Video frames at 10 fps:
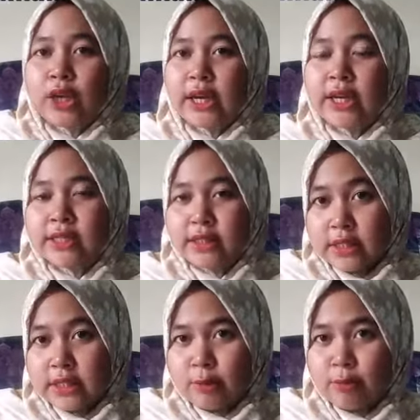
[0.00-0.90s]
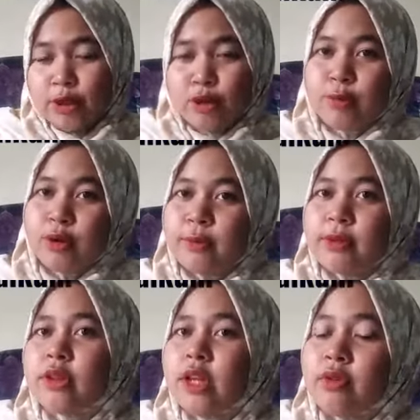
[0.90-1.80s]
Guys, assalamualaikum
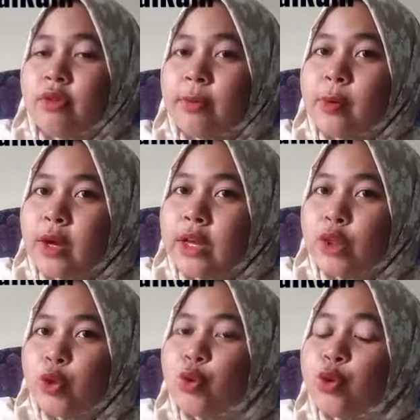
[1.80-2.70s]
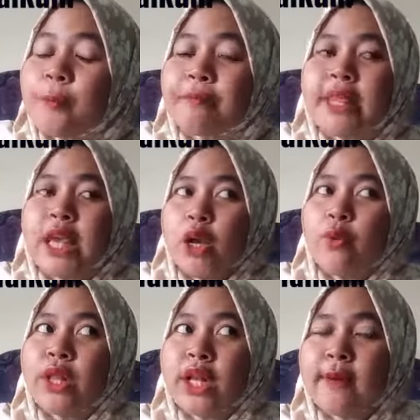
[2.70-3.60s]
warahmatullahi wabarakatuh.
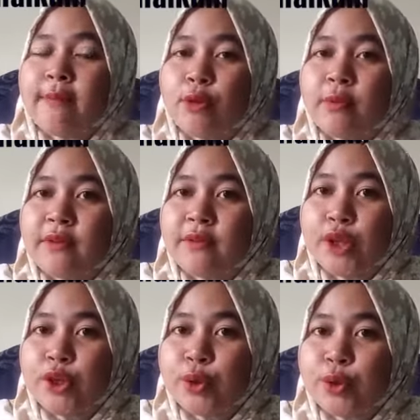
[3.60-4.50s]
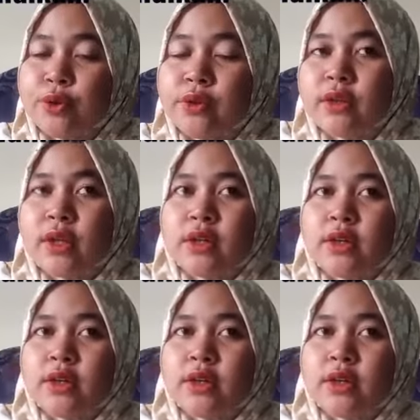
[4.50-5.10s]
Welcome to my video